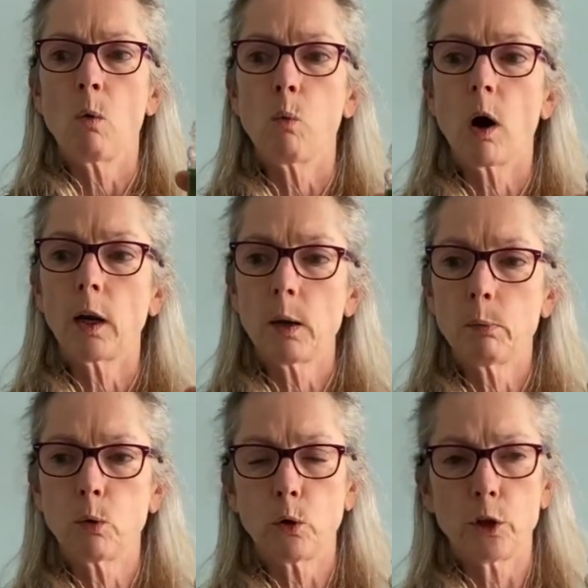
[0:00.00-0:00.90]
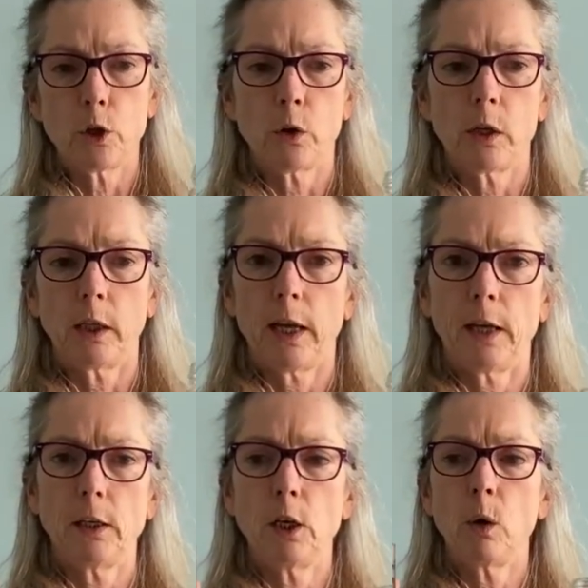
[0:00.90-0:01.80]
While I pour the oil
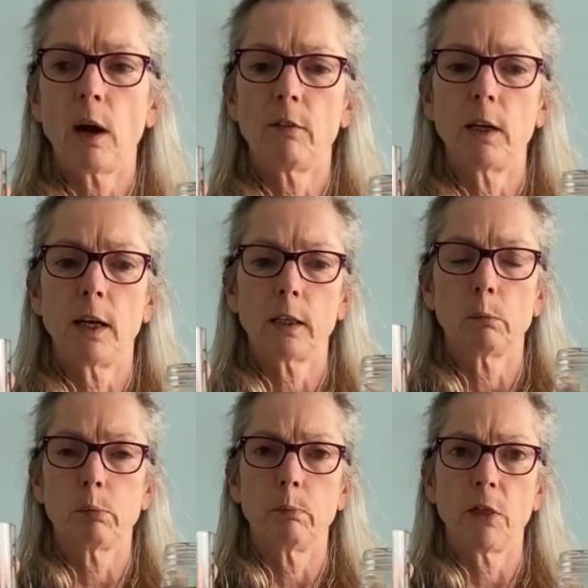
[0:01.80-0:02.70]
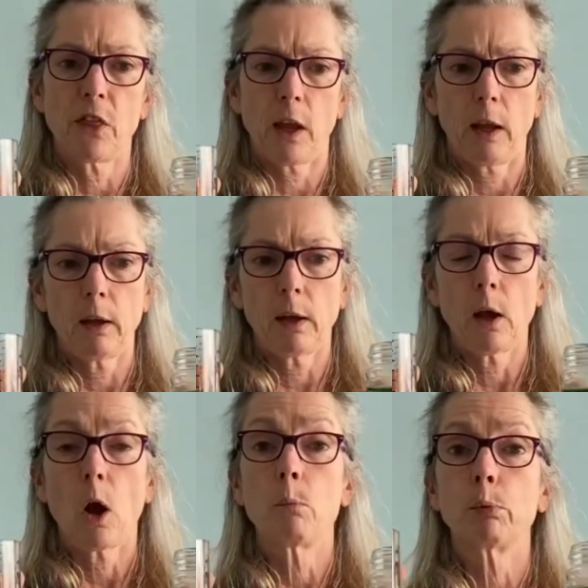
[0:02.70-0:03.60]
in, you have a little think
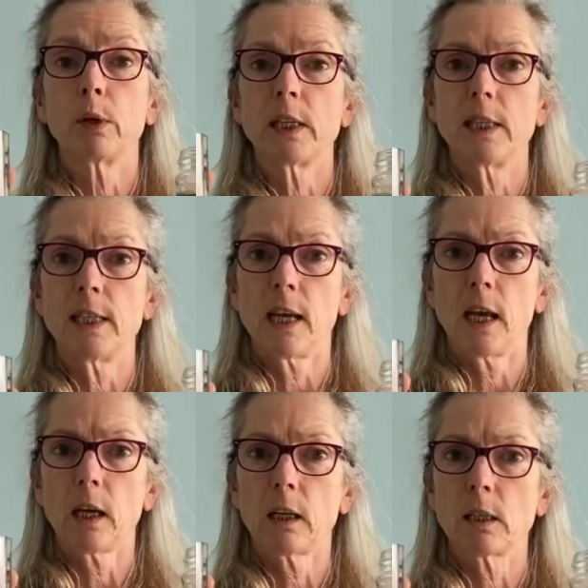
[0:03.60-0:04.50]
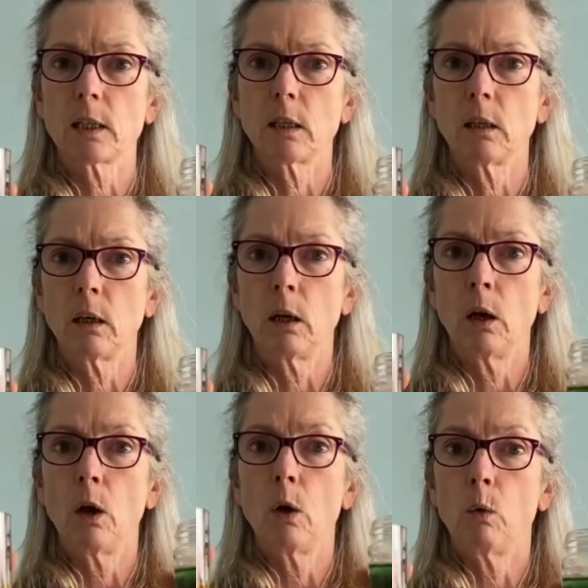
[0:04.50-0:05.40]
and predict
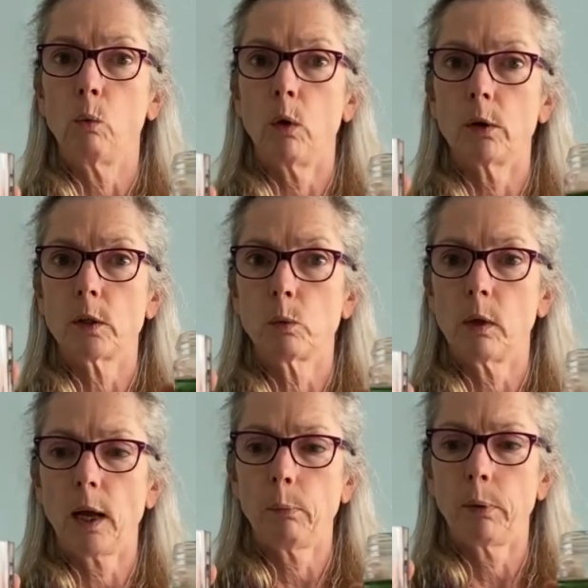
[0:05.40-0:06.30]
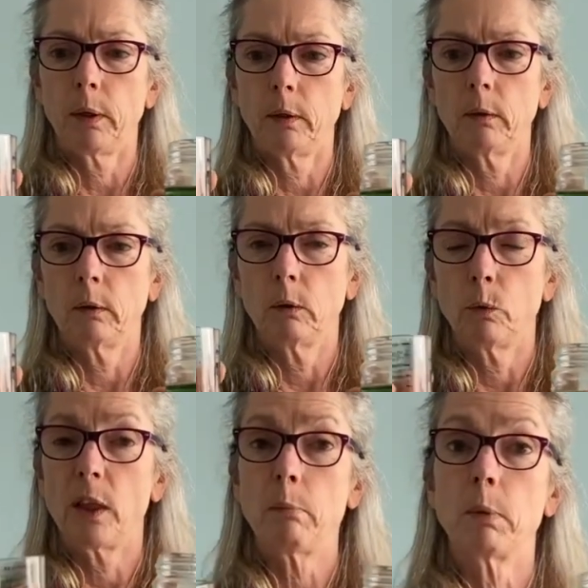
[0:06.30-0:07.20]
what will happen.
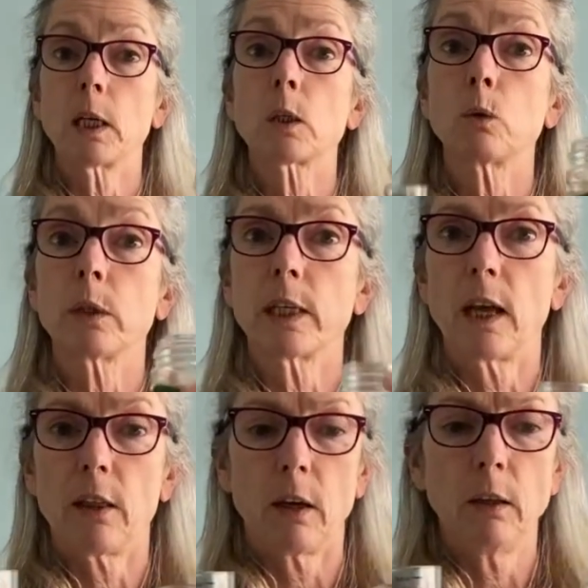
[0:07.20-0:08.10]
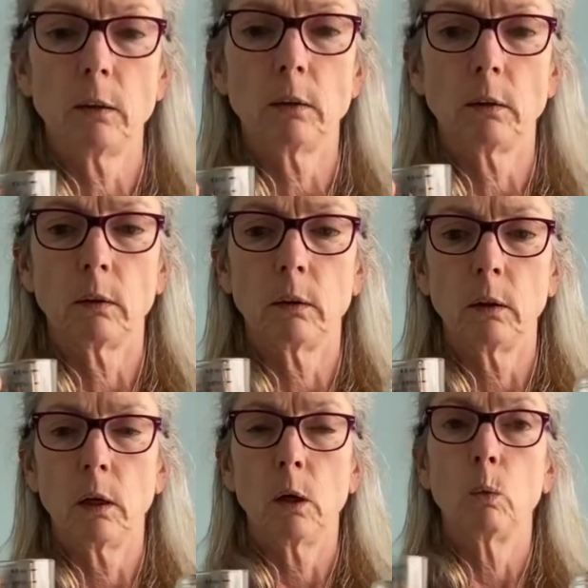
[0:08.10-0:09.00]
Will they mix all together?
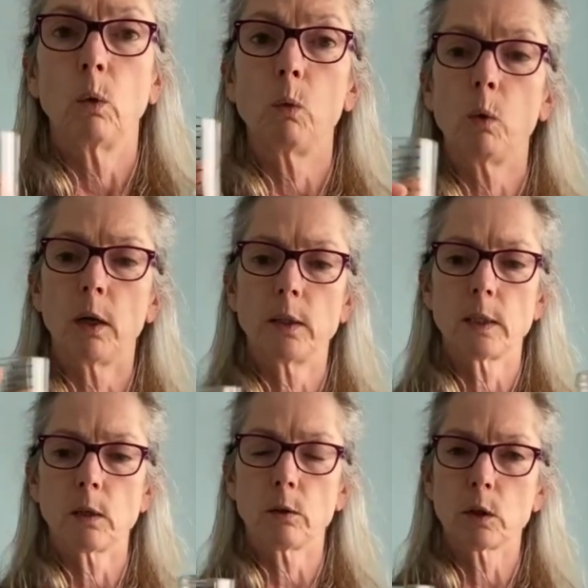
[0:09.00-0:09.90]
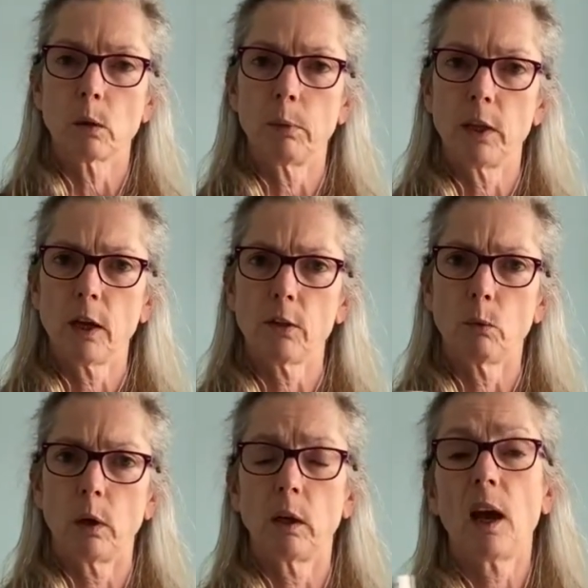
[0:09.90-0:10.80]
Will one sit on top of the other
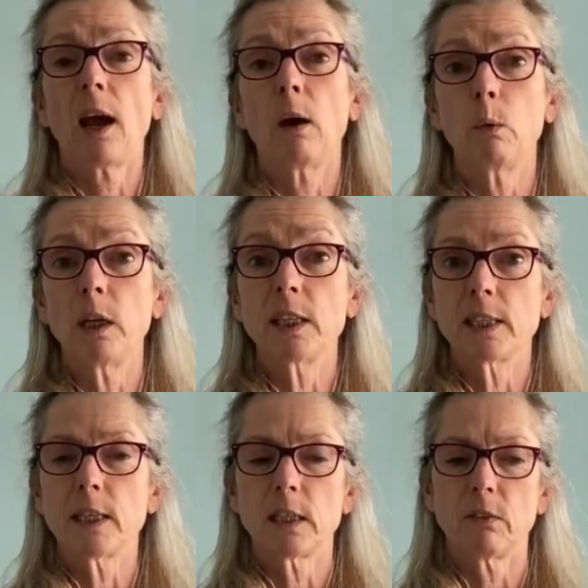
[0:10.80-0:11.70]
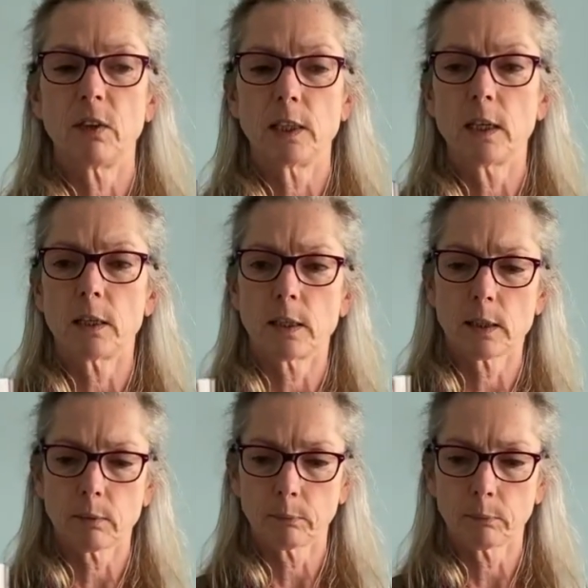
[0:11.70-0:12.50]
one? How will it sit if it does?